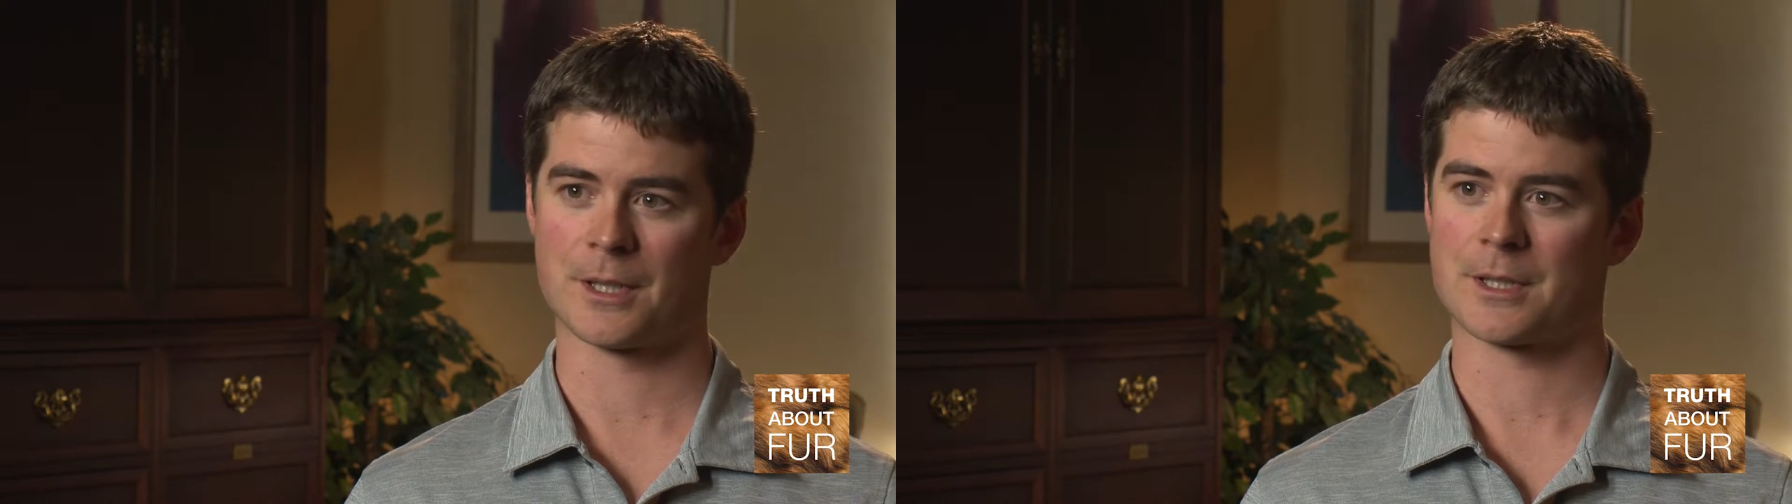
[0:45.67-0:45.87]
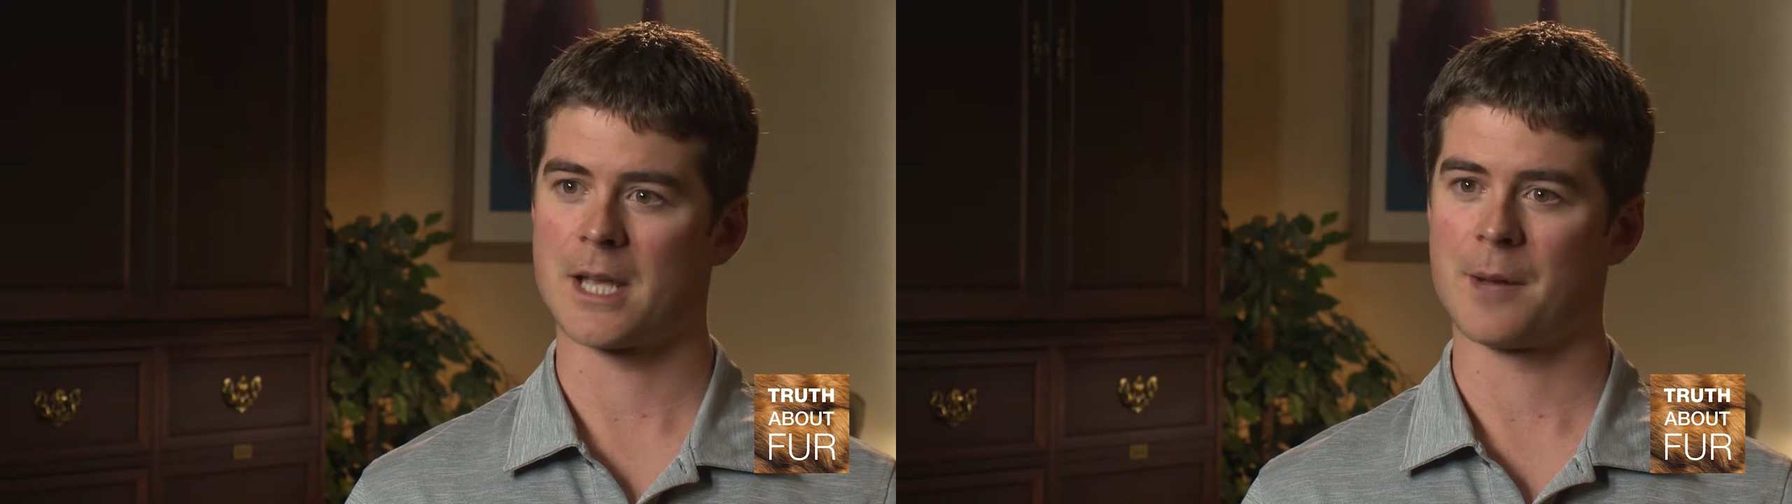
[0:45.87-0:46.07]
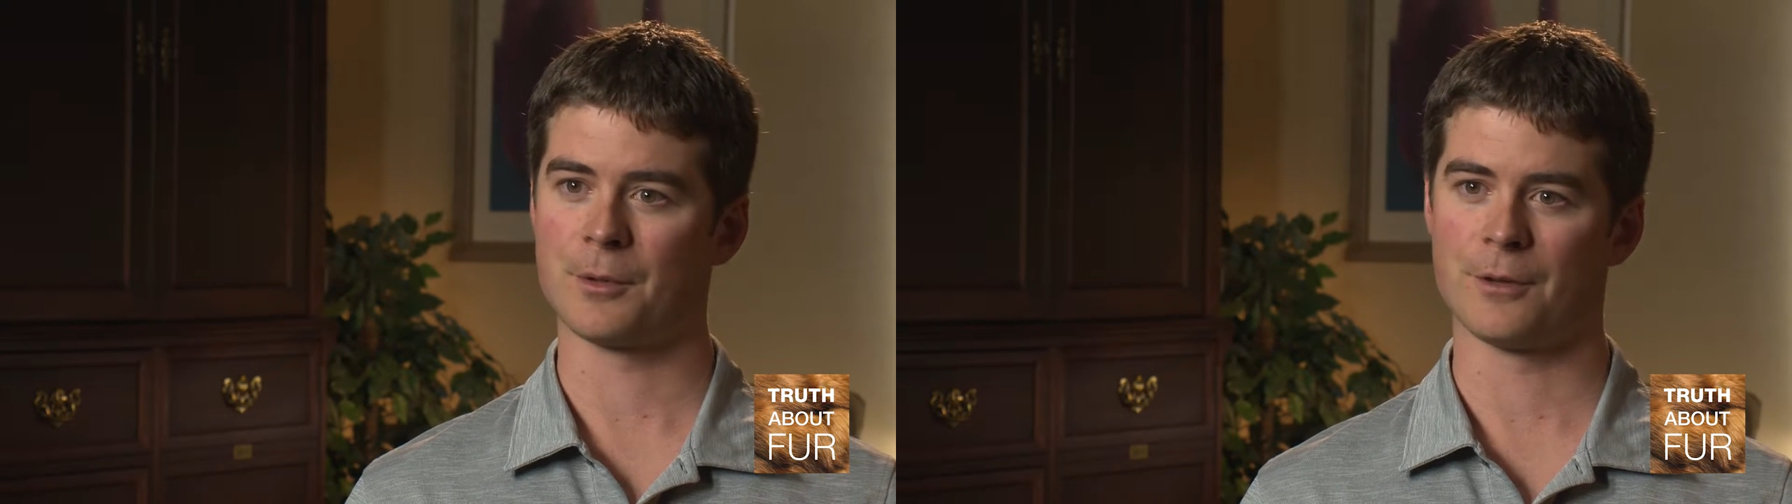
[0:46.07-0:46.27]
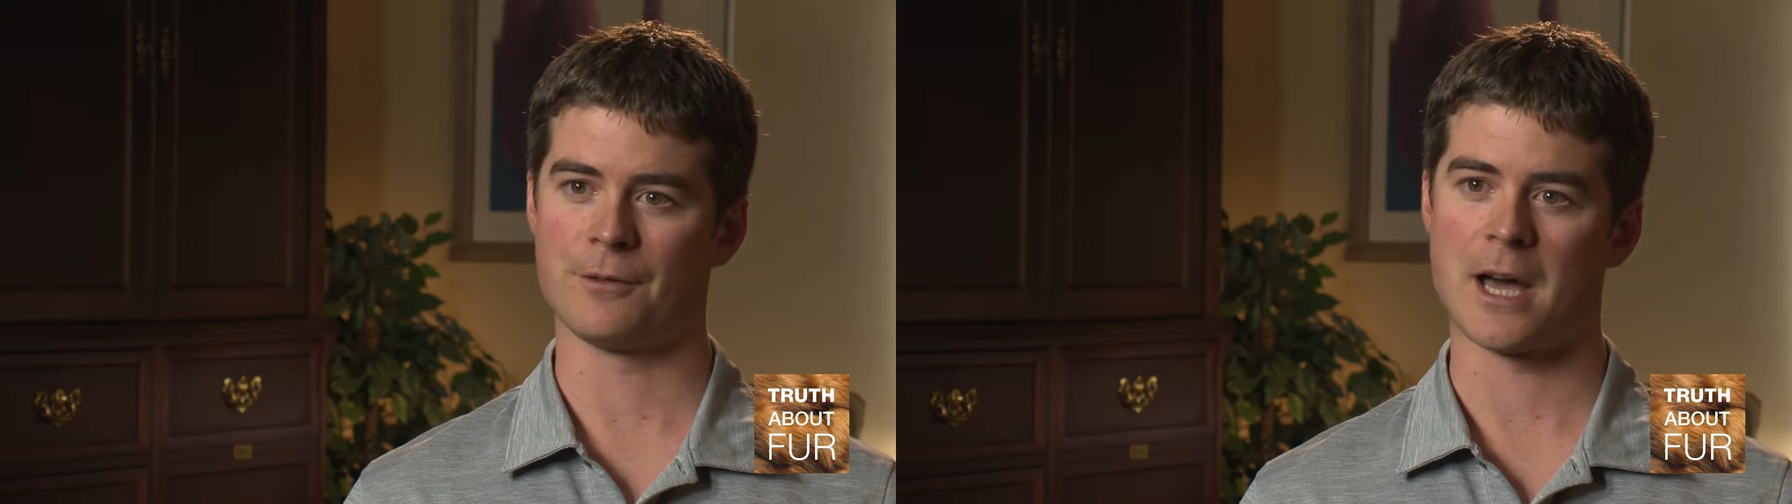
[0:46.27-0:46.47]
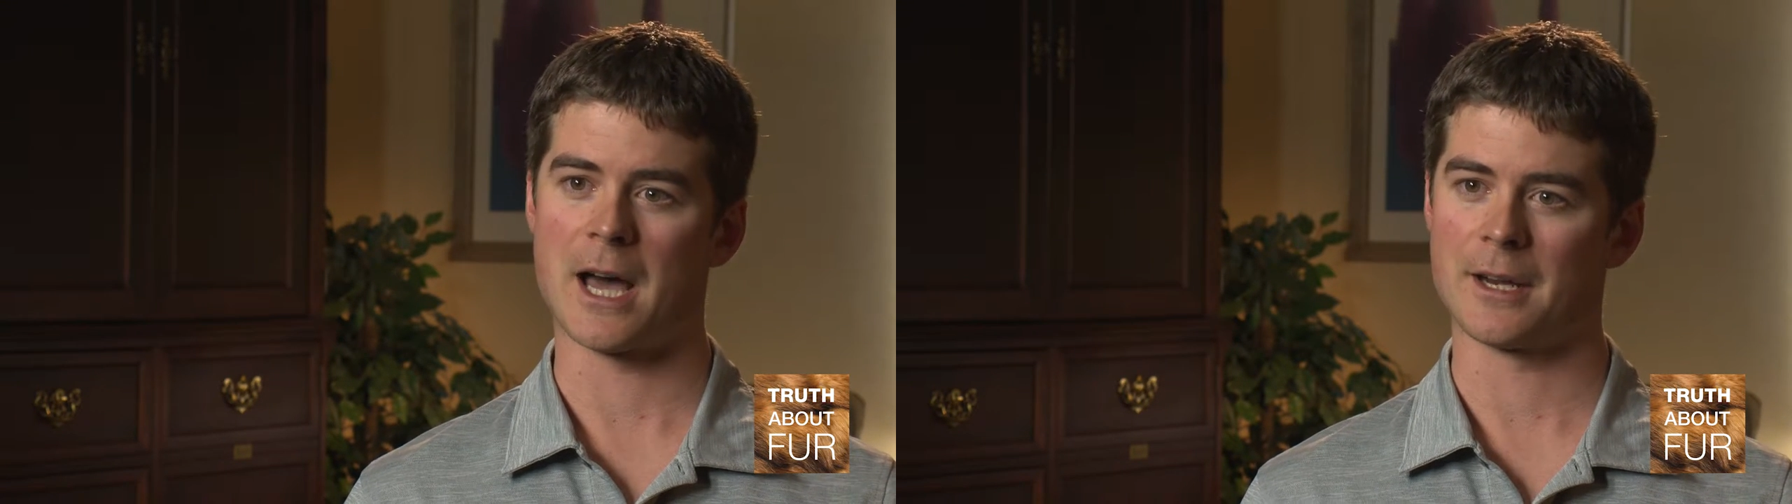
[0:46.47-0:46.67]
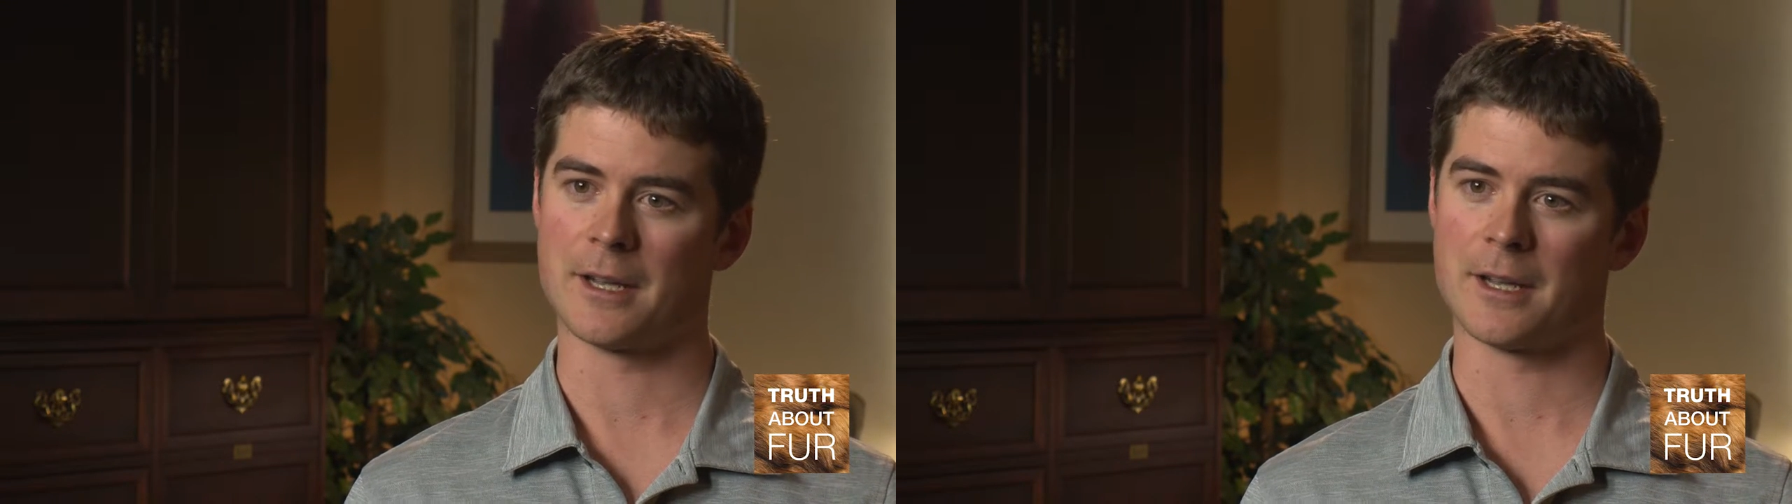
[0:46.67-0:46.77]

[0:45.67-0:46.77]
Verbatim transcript: an example of that,